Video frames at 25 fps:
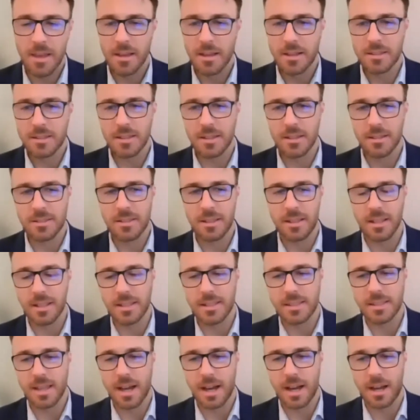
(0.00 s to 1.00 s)
So let's
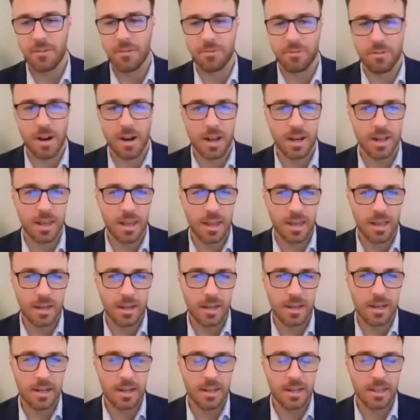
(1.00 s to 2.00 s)
dive right in.
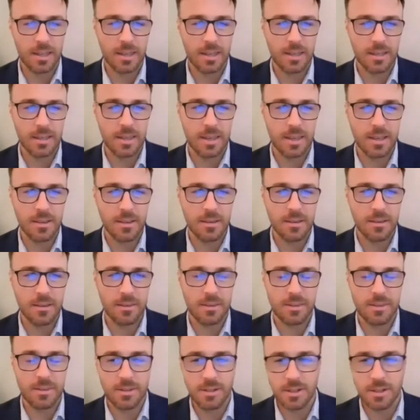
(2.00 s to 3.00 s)
Can
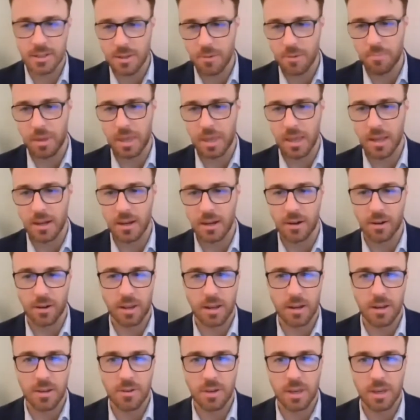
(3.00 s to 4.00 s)
just to begin here,
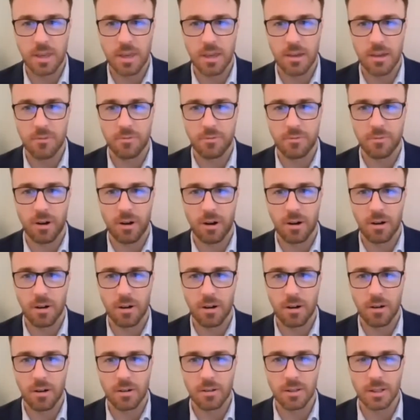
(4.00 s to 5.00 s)
can you give
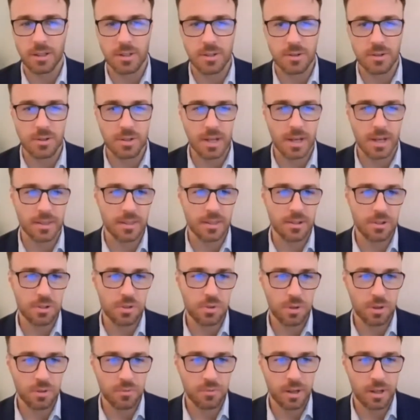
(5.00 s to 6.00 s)
our listeners out there
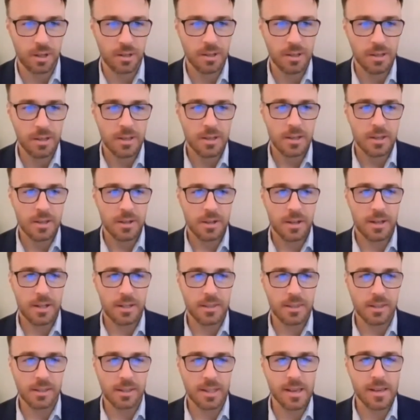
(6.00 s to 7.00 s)
sort of
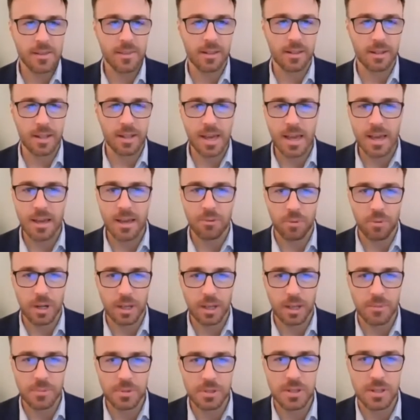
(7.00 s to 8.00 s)
the lay of the land when it
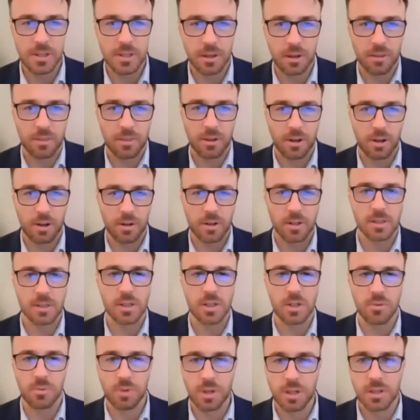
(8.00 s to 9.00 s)
comes to the current
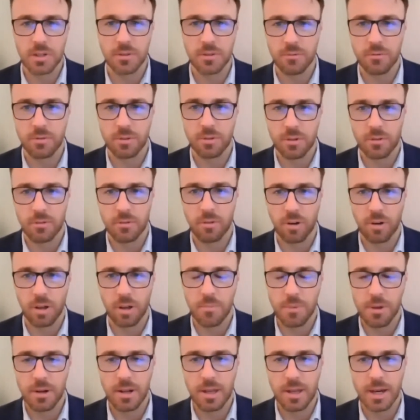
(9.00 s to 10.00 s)
situation for
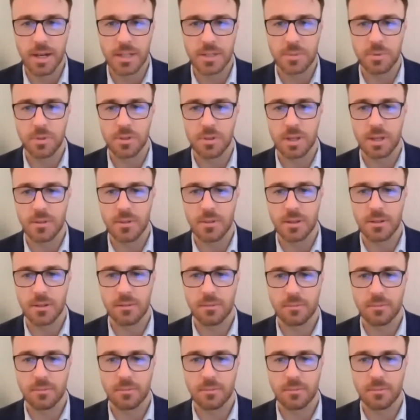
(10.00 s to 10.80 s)
community hospitals out there?